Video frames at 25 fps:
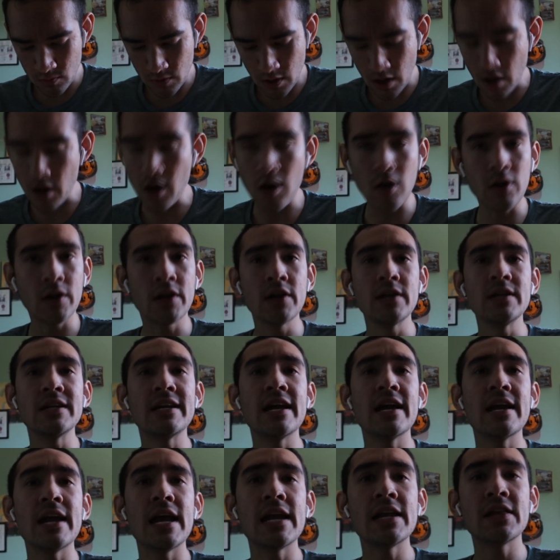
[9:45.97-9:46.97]
Oh, couldn't
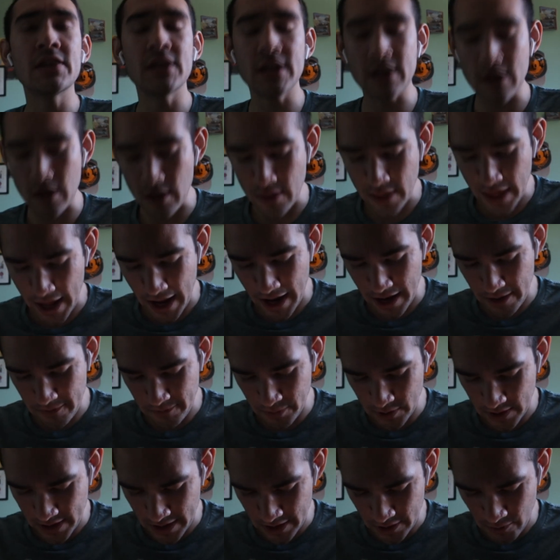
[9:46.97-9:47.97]
get anything on
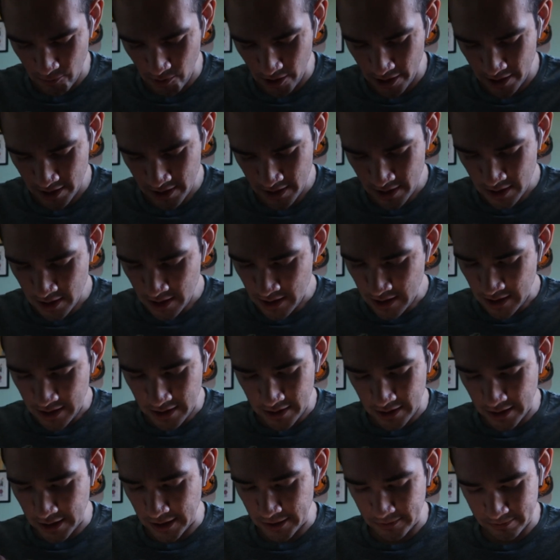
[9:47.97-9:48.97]
that. But anyway,
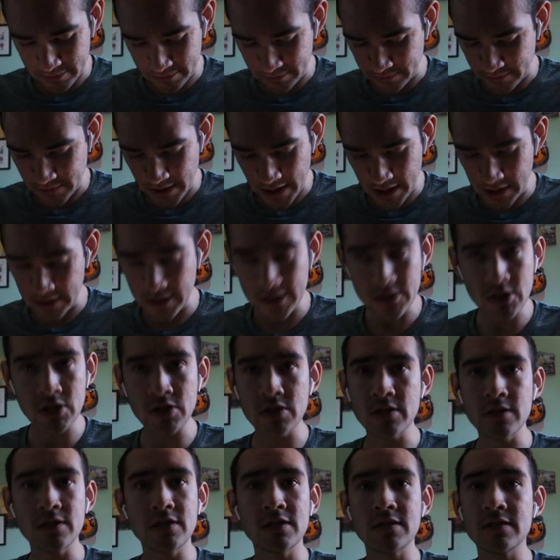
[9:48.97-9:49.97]
yeah,
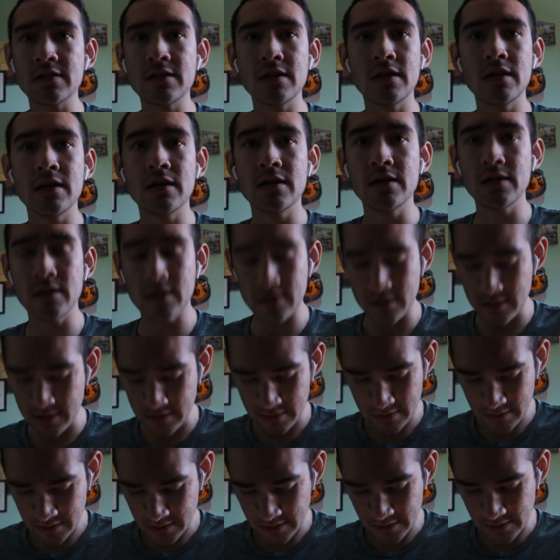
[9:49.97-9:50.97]
let's just
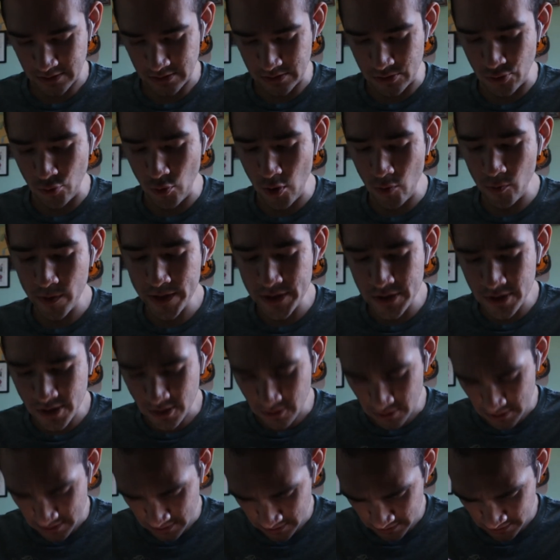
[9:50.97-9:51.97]
do what we
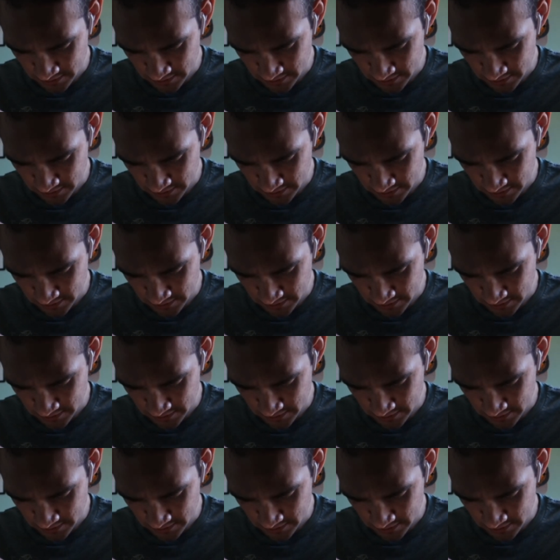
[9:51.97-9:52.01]
do.